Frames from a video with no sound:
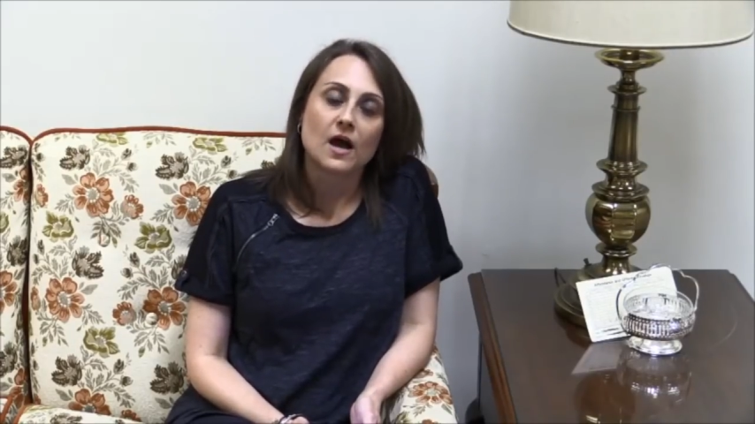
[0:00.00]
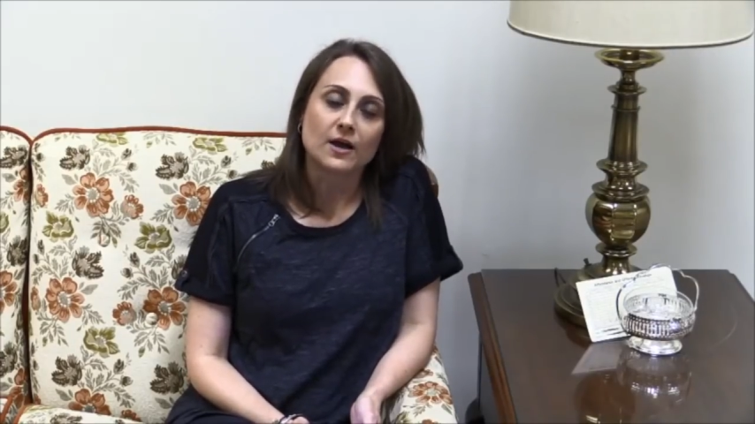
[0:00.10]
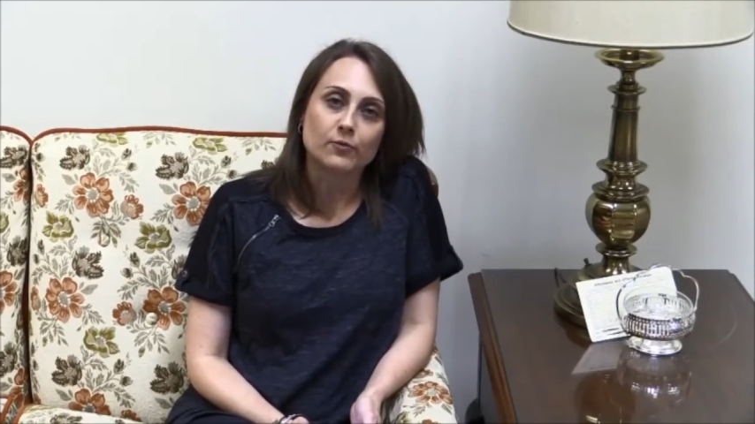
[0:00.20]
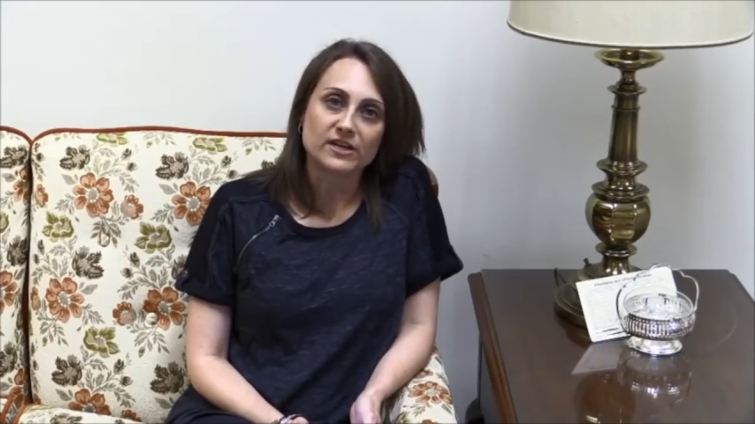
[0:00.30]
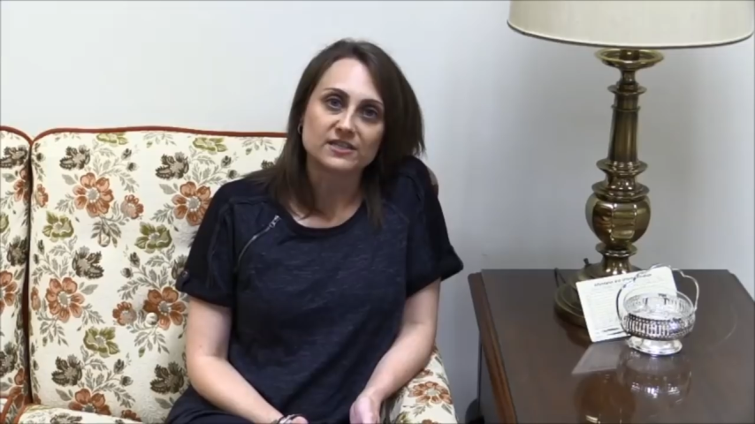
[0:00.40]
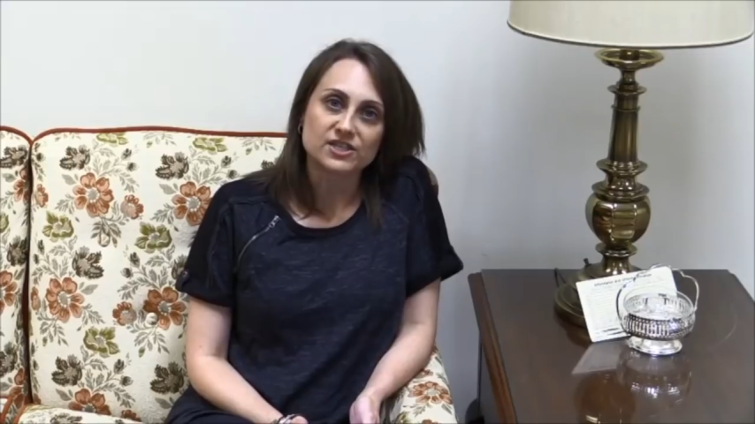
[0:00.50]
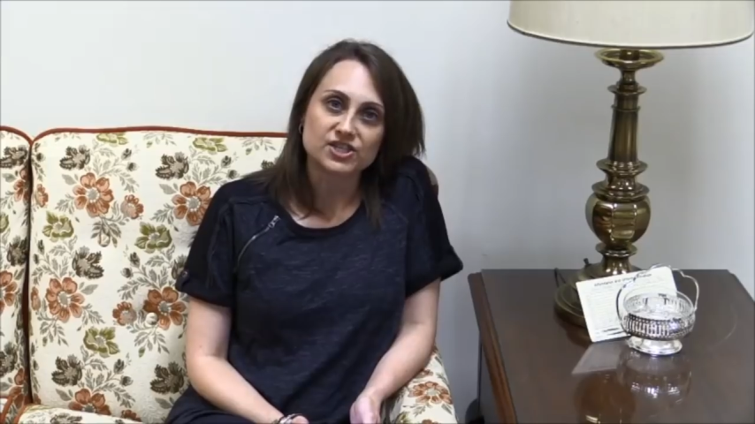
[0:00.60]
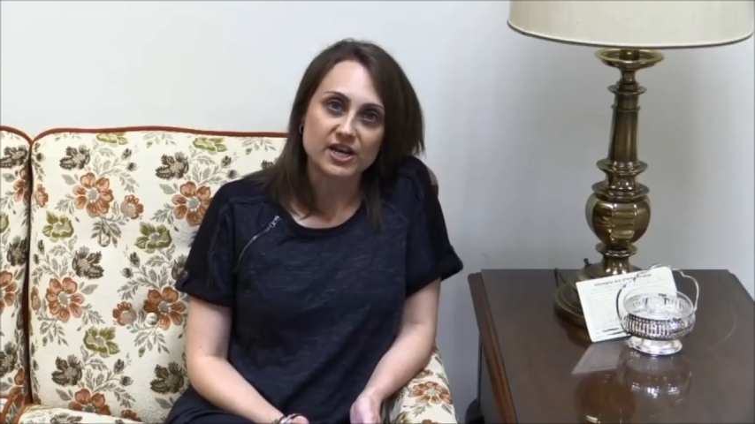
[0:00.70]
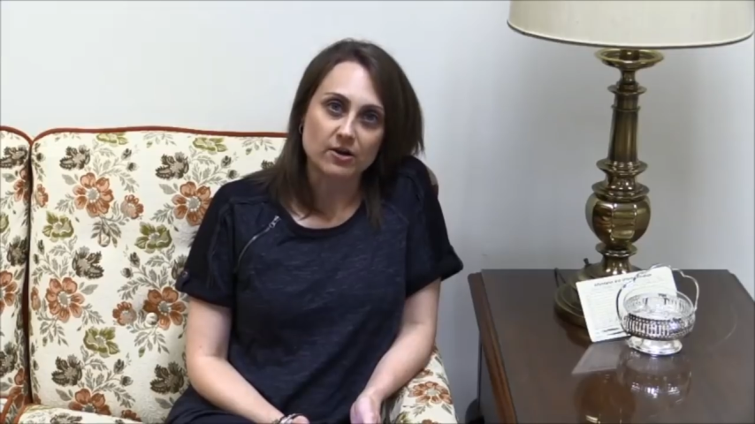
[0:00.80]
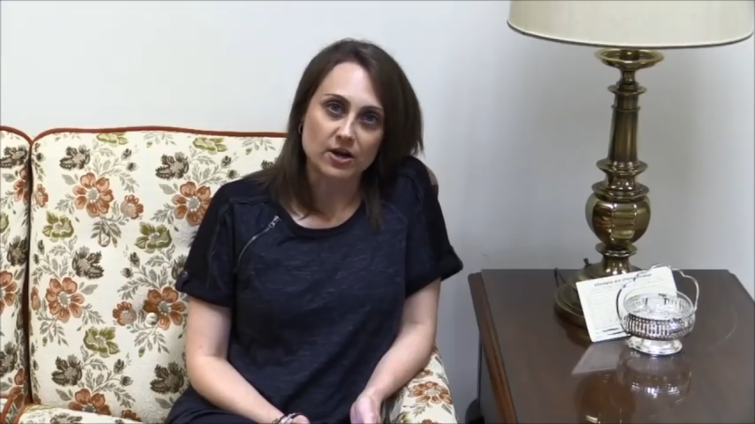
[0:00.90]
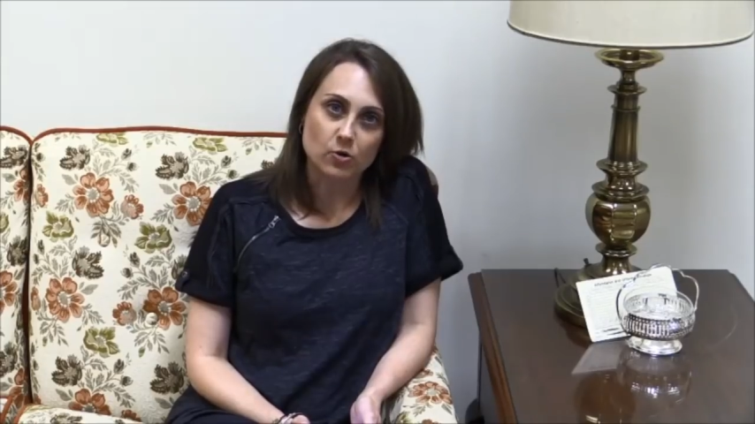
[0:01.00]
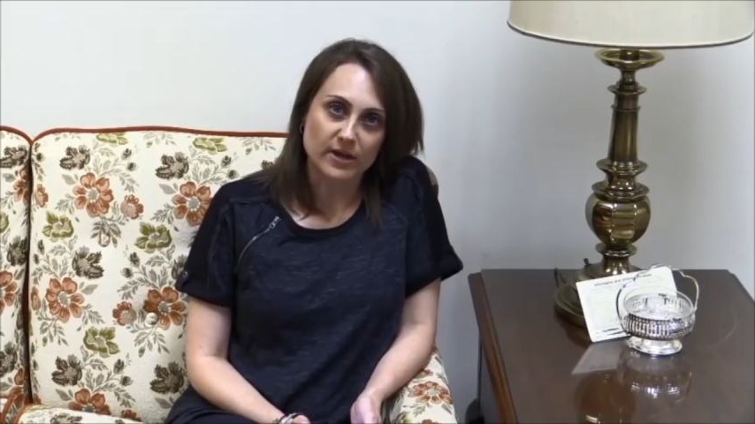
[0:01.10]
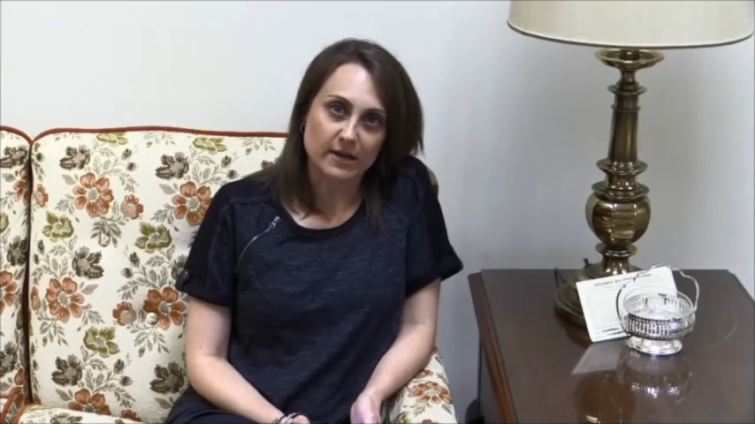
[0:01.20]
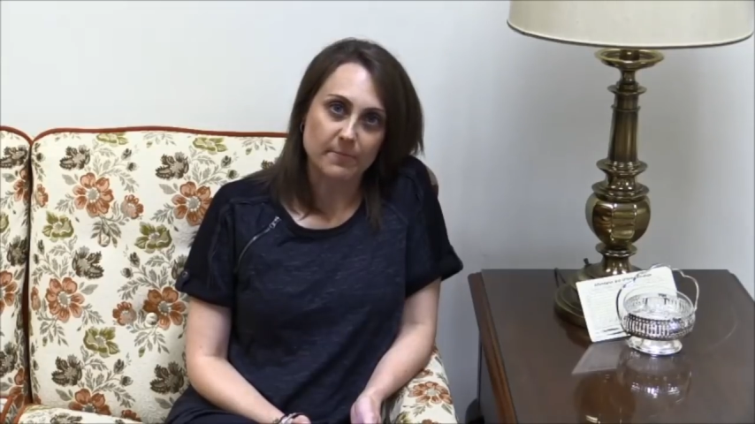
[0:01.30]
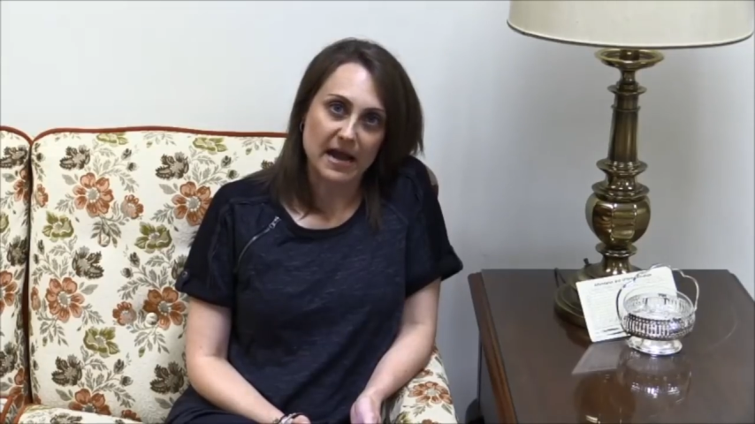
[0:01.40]
I wanted to share a
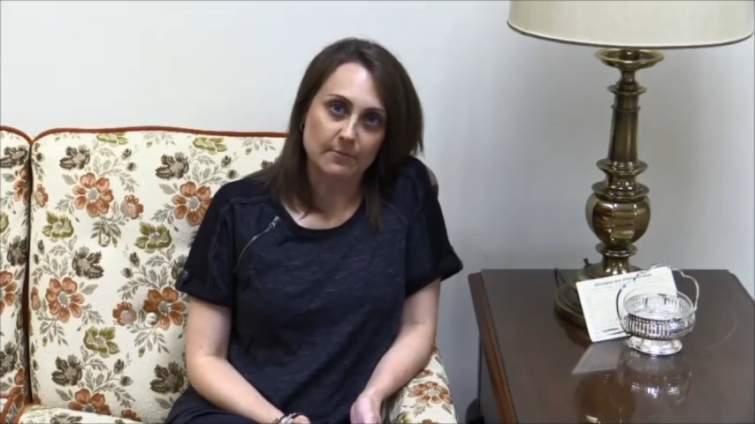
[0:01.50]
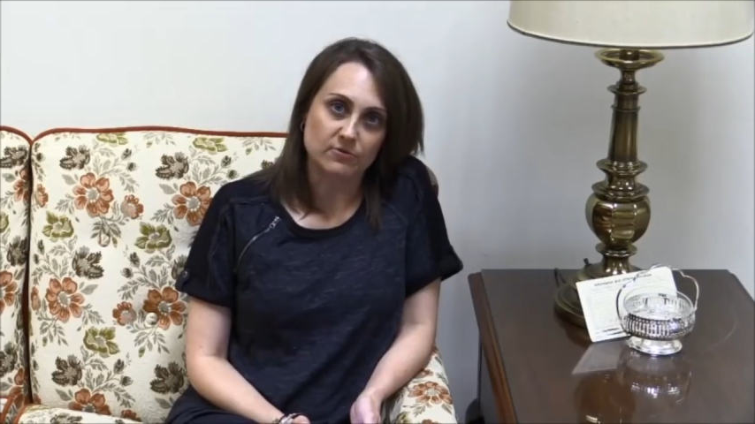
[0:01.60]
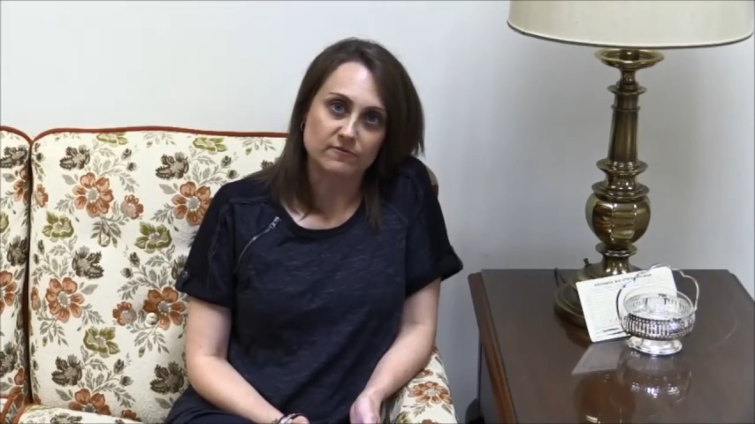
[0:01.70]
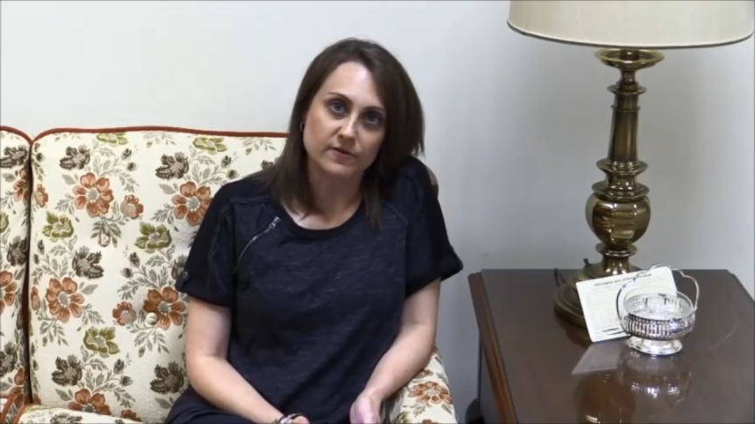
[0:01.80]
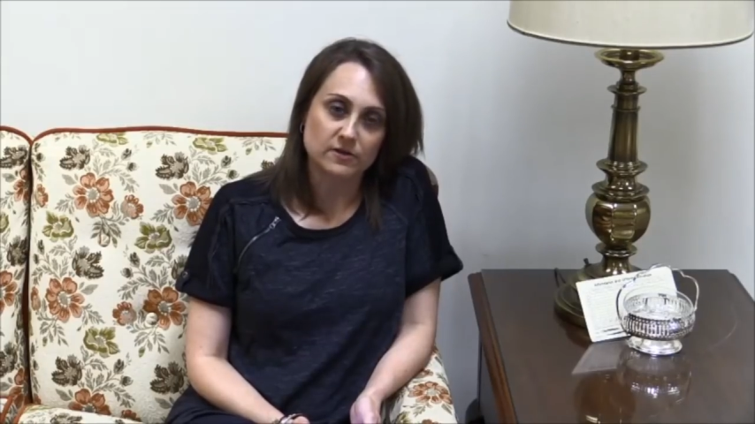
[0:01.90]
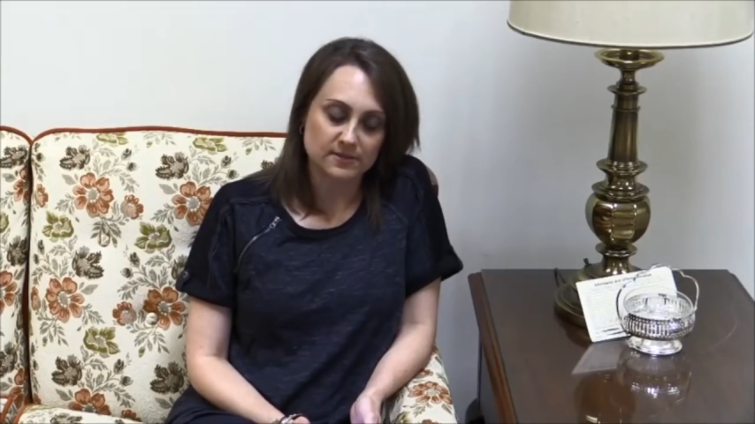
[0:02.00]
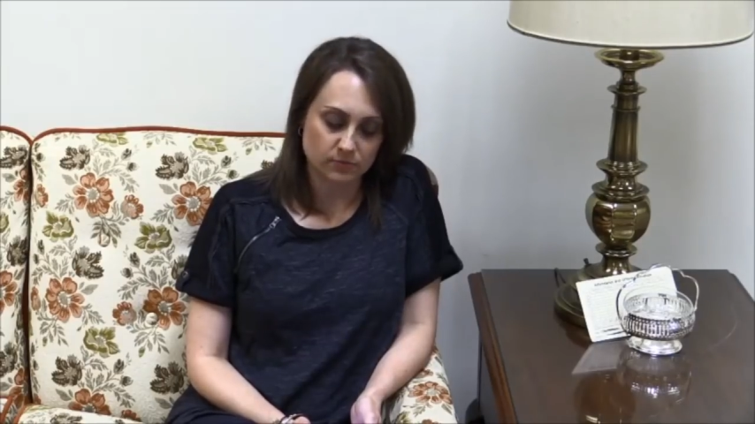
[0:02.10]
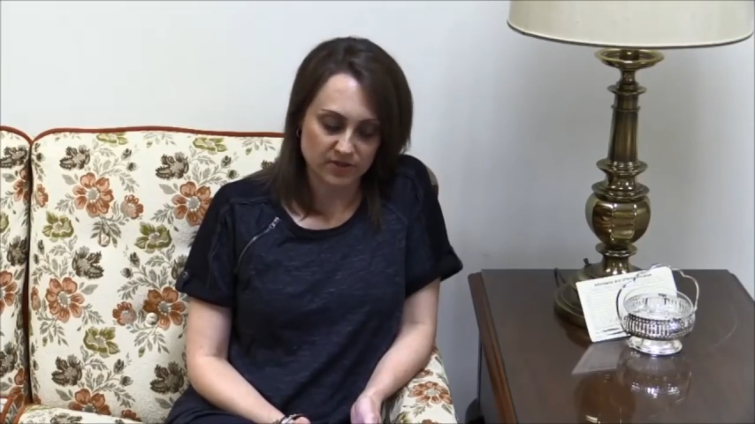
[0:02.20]
quick Bible verse